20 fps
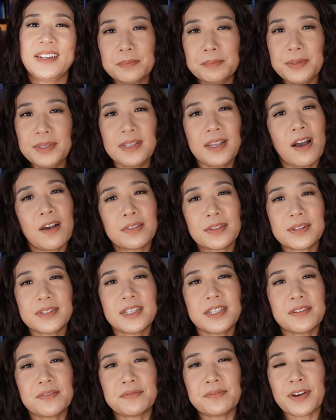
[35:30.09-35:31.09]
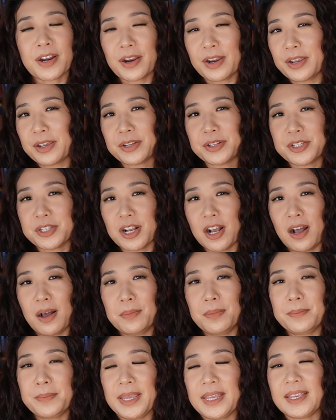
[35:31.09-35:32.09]
But the author did a very good
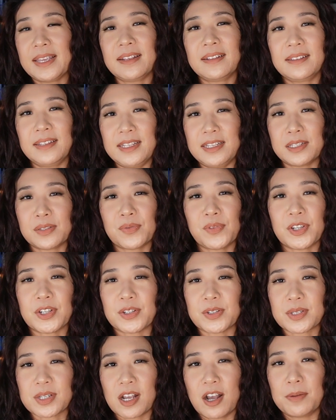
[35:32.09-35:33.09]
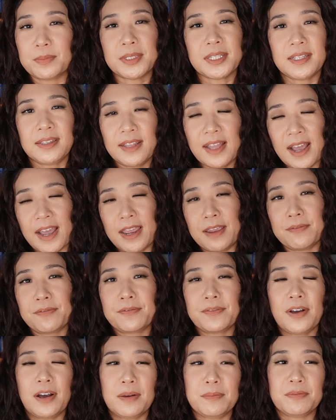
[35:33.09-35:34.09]
job making these figures come to life.